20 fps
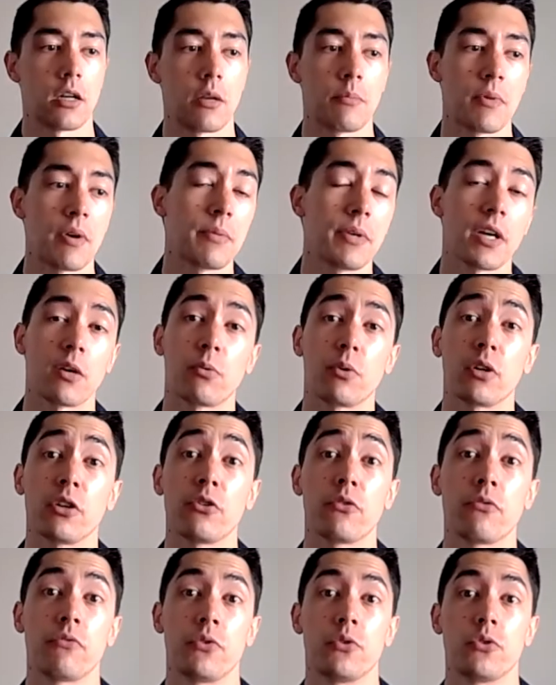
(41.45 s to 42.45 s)
and maybe I will in
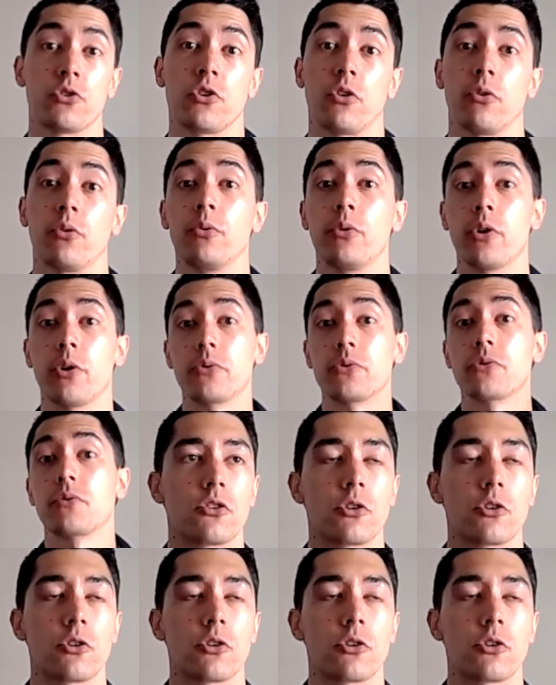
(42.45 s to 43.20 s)
the future, who knows.